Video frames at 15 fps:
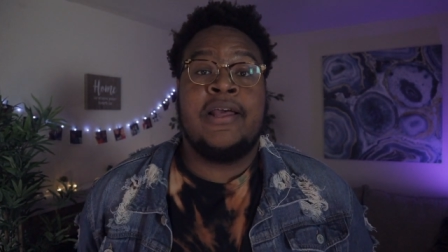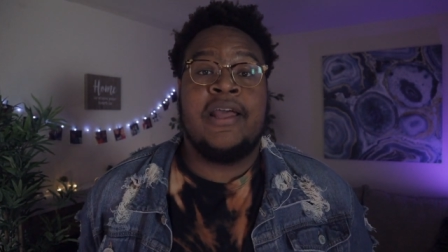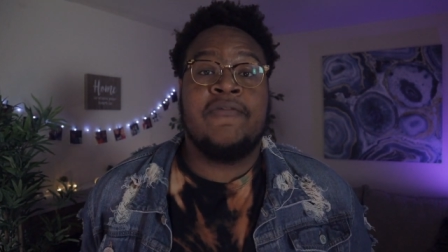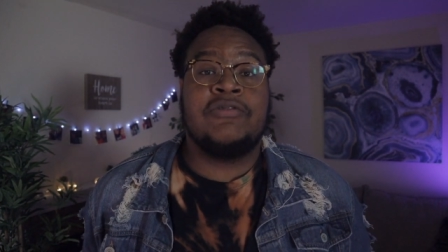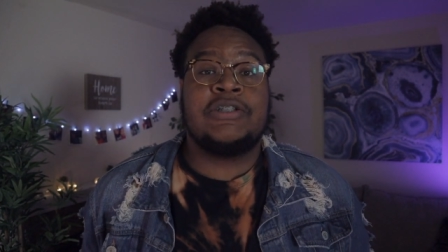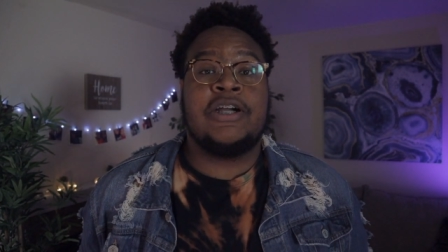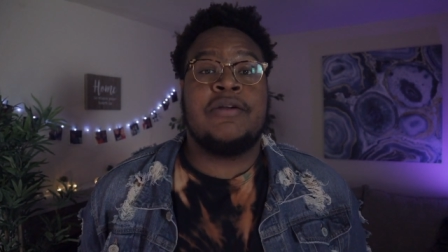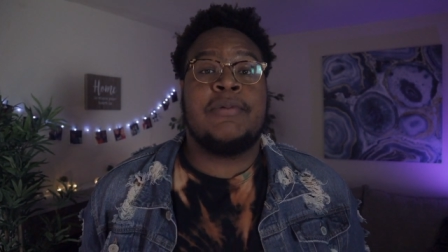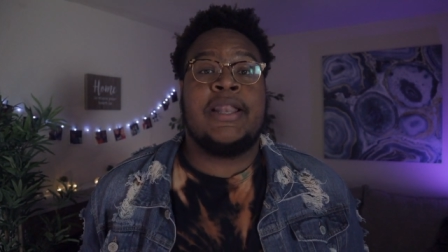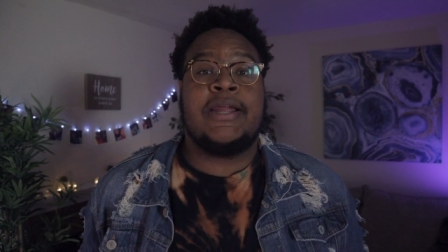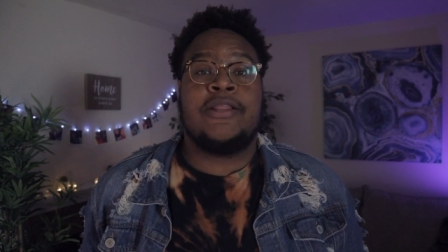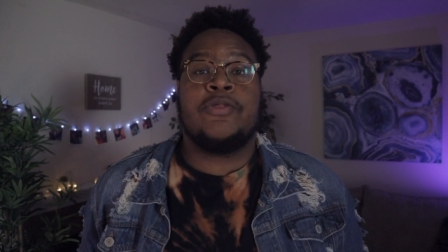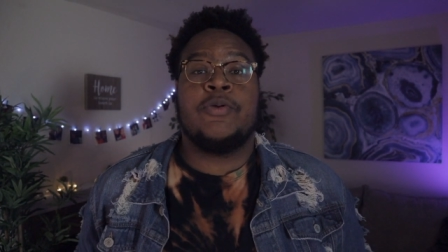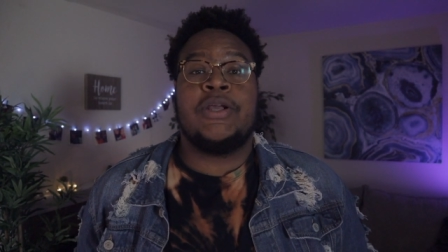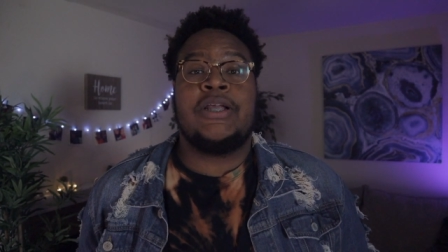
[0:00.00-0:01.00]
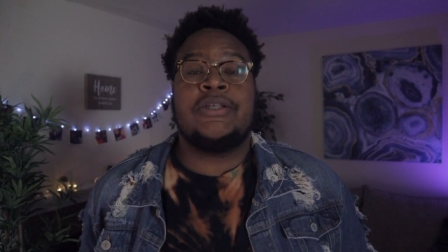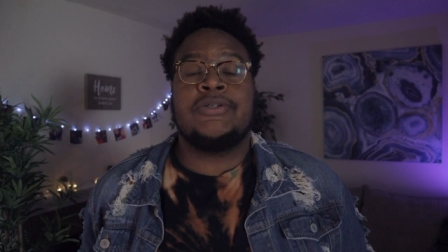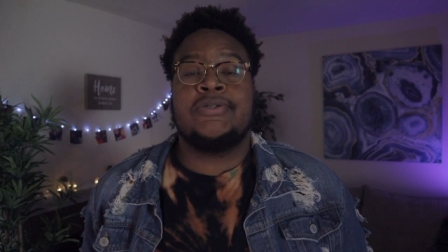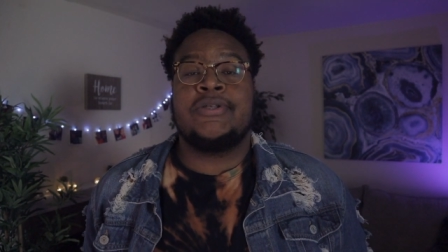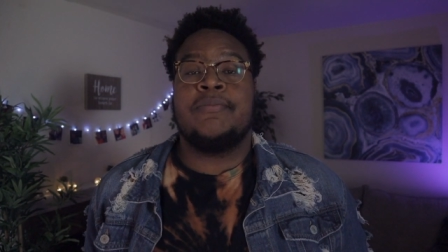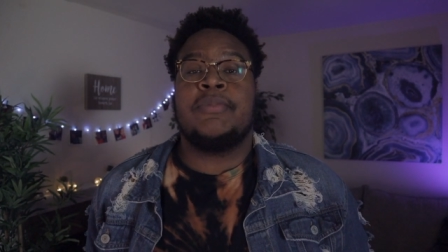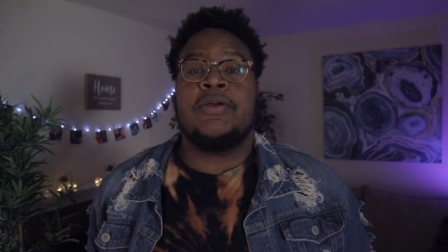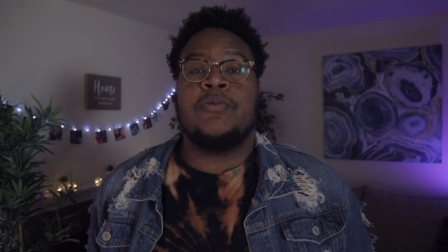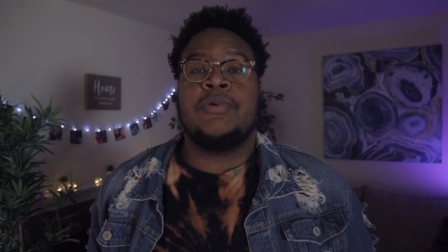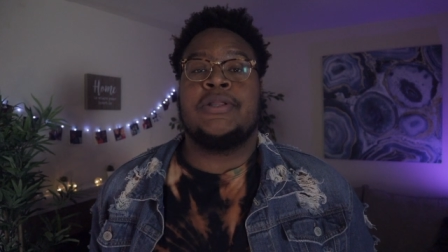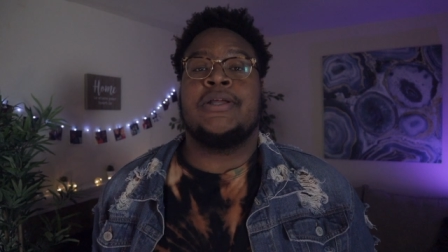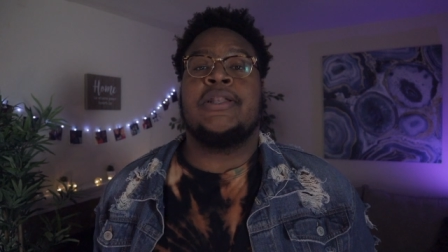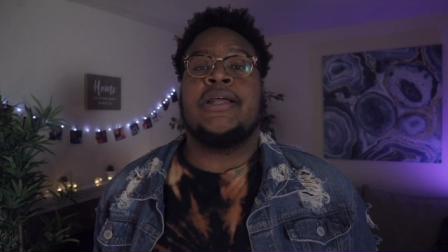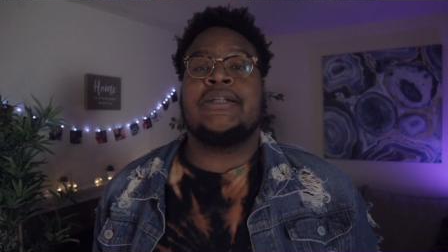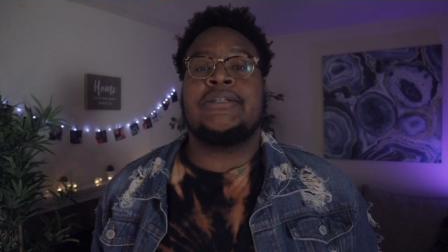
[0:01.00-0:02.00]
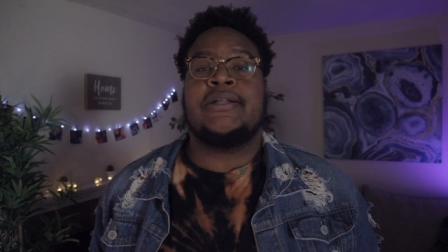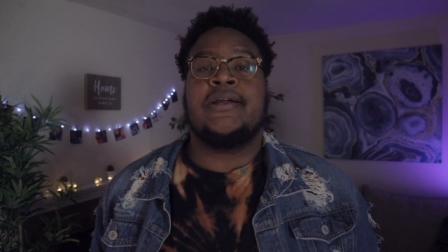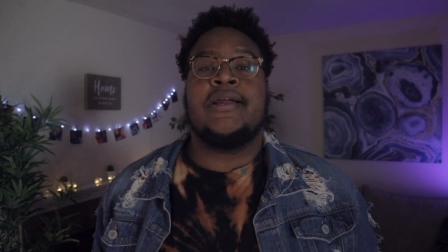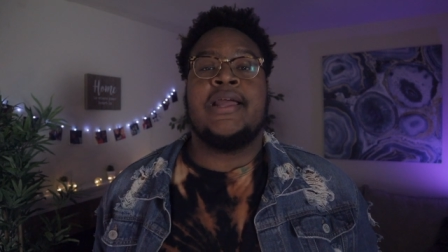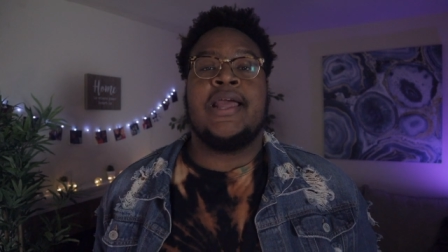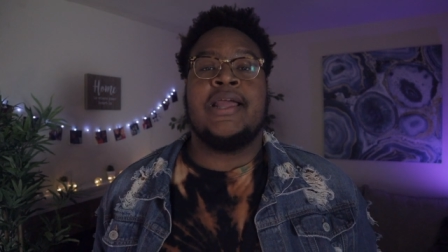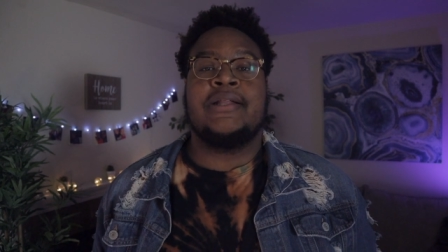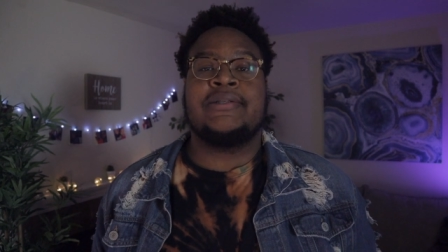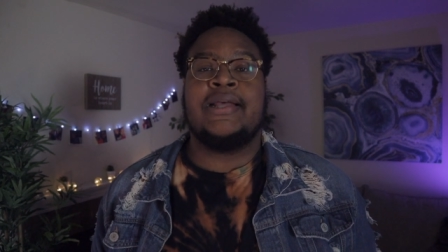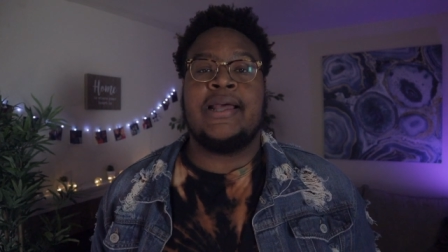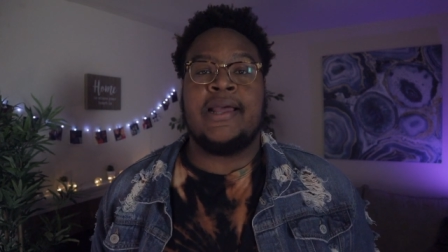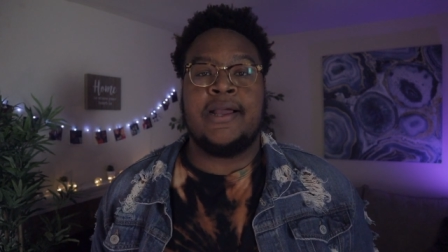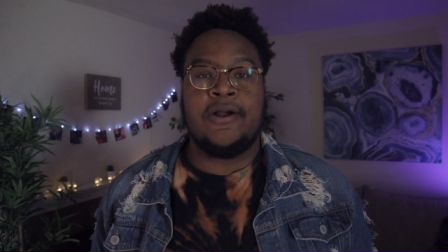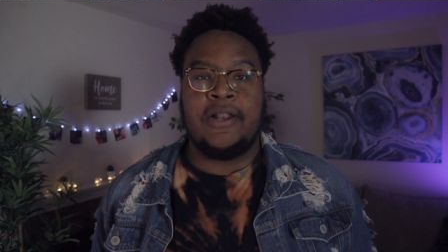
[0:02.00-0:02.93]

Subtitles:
If we're talking about like 3s or something with a legendary hang tag,